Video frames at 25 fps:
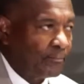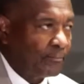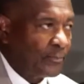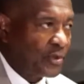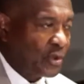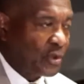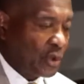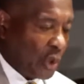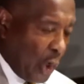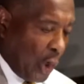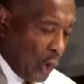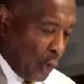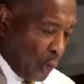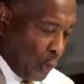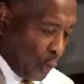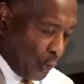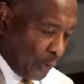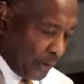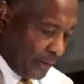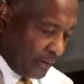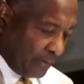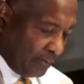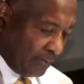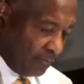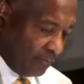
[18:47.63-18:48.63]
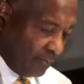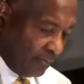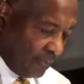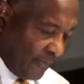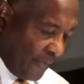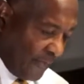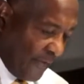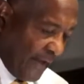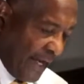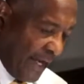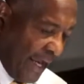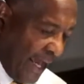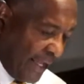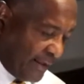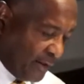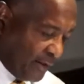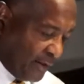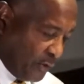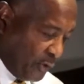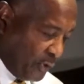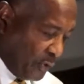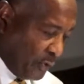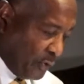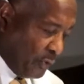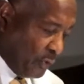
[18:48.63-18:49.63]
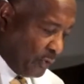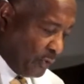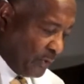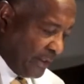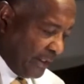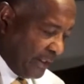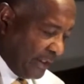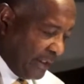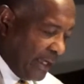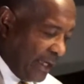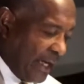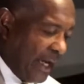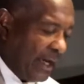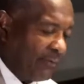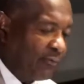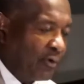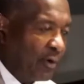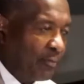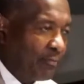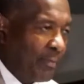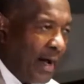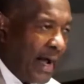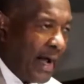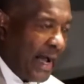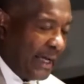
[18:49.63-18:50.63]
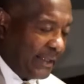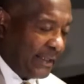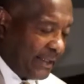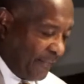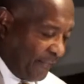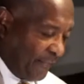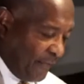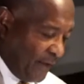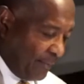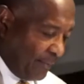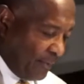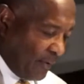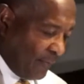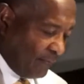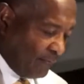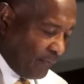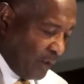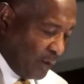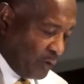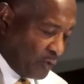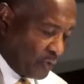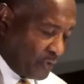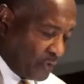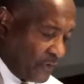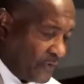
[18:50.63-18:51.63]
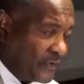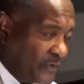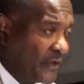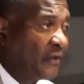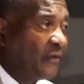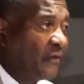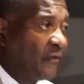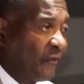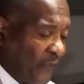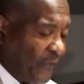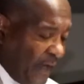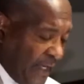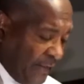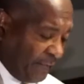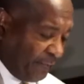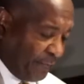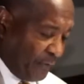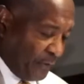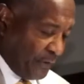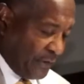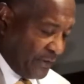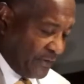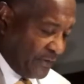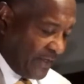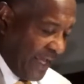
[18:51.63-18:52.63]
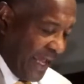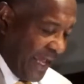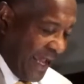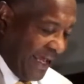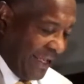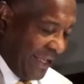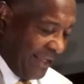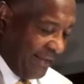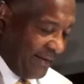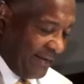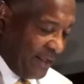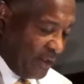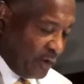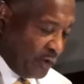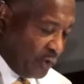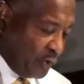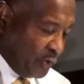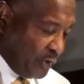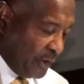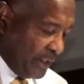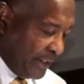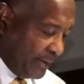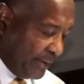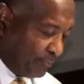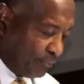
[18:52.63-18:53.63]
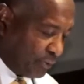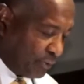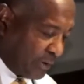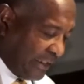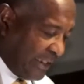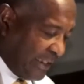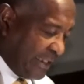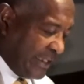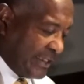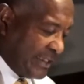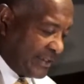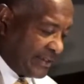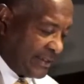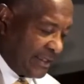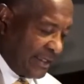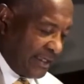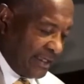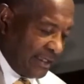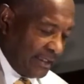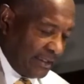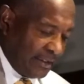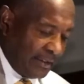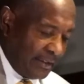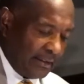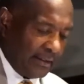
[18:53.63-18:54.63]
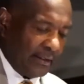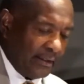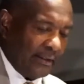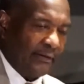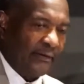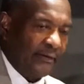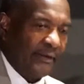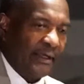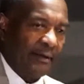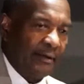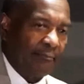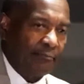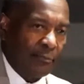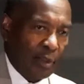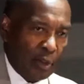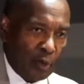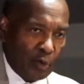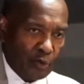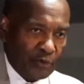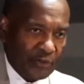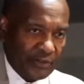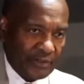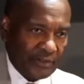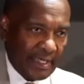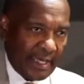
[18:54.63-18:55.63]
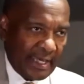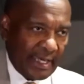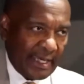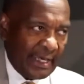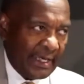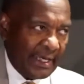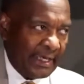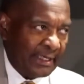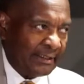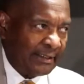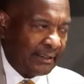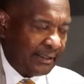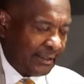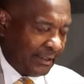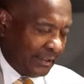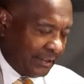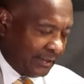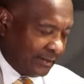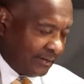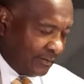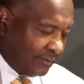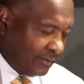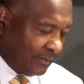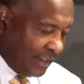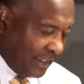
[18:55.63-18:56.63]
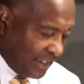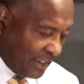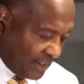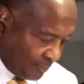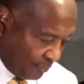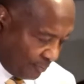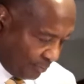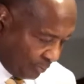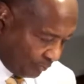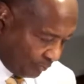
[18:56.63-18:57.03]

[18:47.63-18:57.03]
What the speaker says: scolded their attitude, and reminded them of Moses' faithfulness and the unique place that Moses had in his